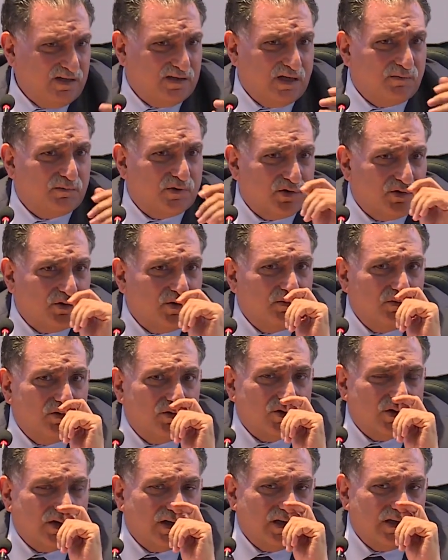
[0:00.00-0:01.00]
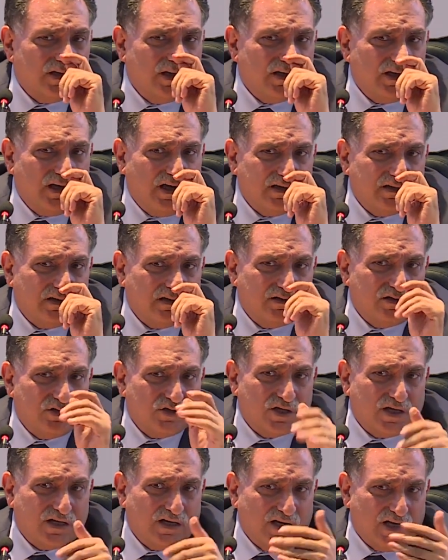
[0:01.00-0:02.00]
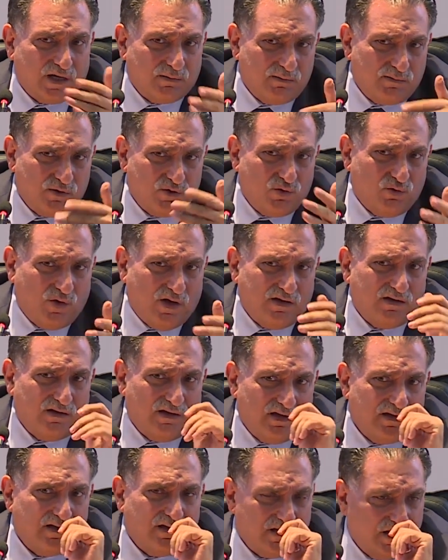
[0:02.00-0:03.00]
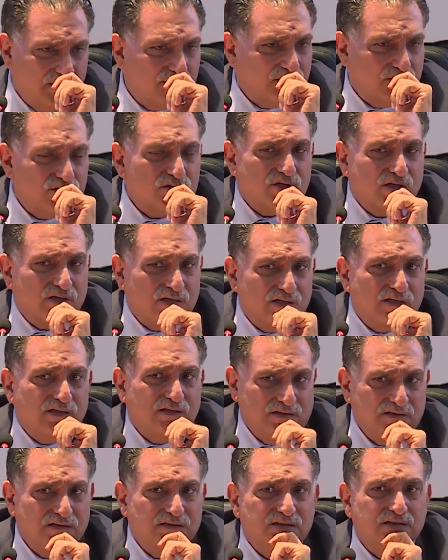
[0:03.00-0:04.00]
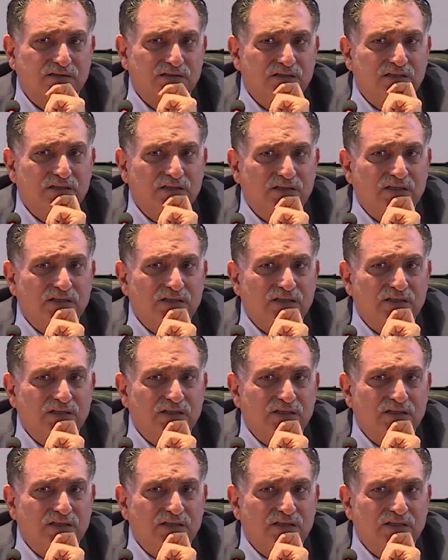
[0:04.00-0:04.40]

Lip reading: We will see. Give it some time. Let things develop.